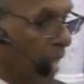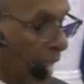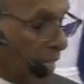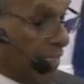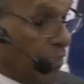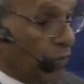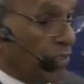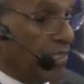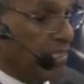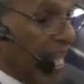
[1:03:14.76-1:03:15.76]
And it
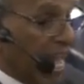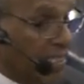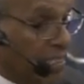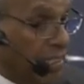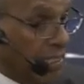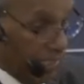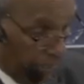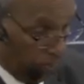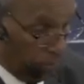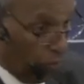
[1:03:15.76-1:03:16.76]
was that
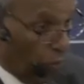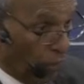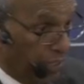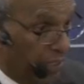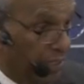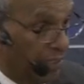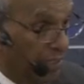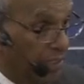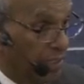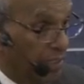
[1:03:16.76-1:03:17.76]
he broke.
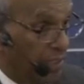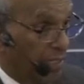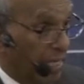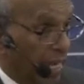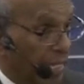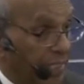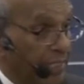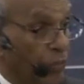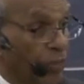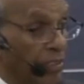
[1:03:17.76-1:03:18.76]
And
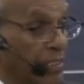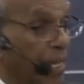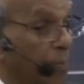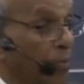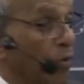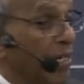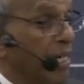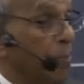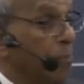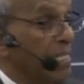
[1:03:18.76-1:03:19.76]
it was that
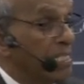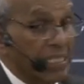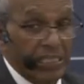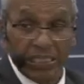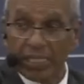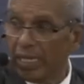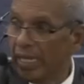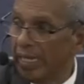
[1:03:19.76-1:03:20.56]
broken pieces